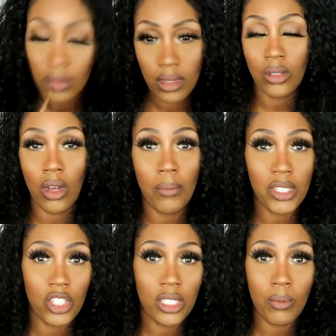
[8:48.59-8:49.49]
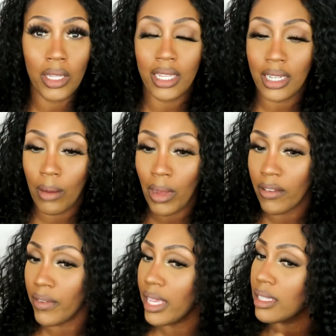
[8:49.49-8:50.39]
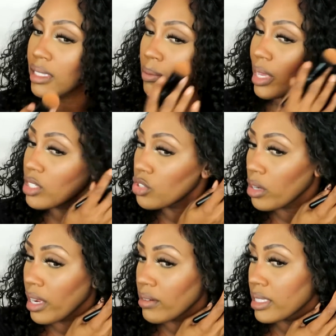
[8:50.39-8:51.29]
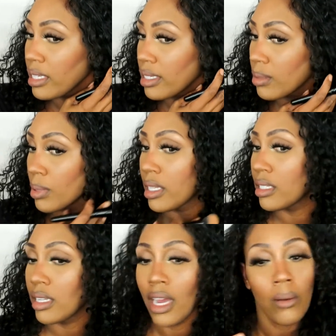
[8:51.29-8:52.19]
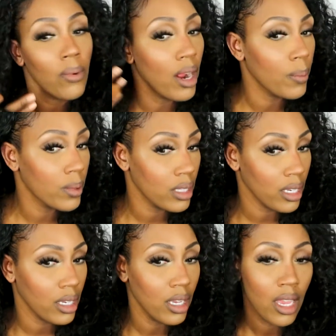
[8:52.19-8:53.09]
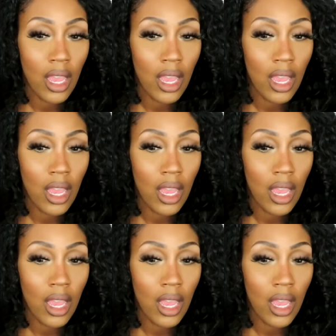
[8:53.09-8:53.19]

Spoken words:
So I'm gonna just blend out my face and make sure everything is blended out properly